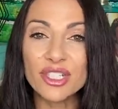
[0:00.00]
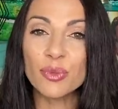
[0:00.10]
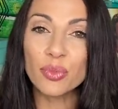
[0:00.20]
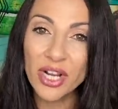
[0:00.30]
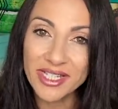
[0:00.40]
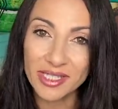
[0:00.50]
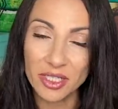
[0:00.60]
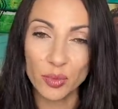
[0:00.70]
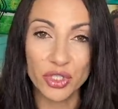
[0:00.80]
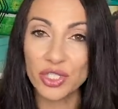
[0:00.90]
to
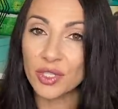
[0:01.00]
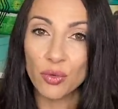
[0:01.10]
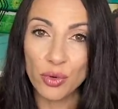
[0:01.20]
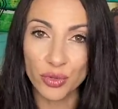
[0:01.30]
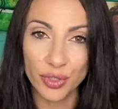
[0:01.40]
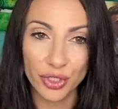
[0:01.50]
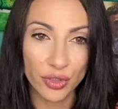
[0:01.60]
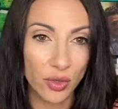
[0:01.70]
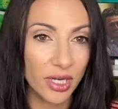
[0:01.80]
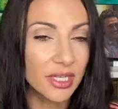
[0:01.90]
Priceless, which is a grocery store.